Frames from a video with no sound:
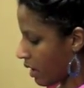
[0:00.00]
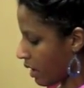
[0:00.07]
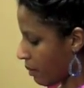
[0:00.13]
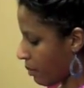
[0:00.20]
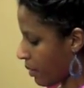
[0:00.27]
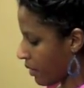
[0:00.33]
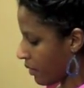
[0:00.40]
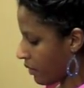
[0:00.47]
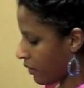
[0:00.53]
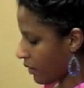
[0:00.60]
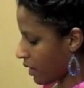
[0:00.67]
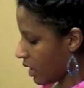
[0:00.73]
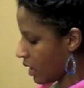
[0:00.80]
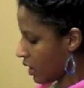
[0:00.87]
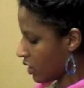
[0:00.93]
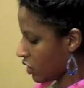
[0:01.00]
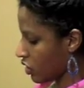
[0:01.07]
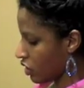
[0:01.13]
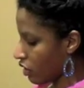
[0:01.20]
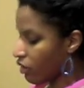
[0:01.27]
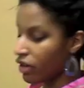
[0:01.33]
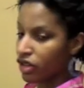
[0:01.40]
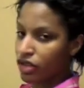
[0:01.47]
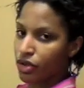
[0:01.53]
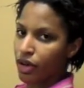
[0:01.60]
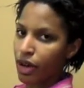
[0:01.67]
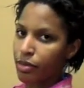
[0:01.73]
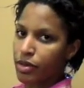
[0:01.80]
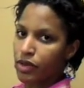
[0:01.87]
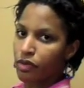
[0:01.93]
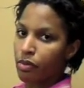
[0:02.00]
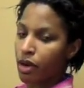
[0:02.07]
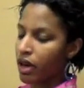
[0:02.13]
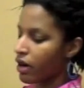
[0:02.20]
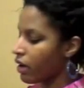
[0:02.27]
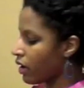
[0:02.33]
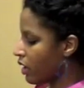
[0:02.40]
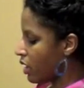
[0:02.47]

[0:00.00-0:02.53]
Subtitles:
cup of sugar and 2 cups of butter.